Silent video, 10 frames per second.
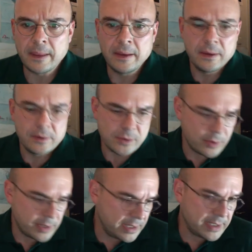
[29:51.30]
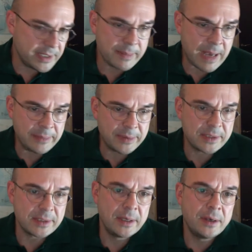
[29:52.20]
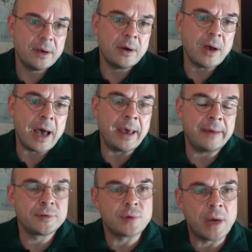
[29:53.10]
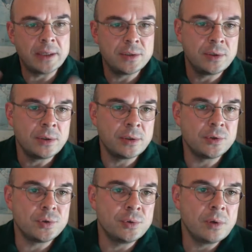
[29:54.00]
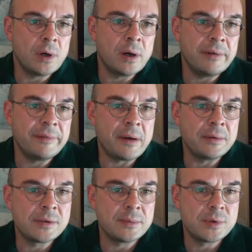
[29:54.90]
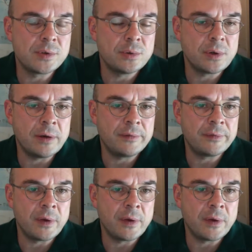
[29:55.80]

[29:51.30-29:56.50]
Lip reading: so in these maps, I have tried, to found some sort of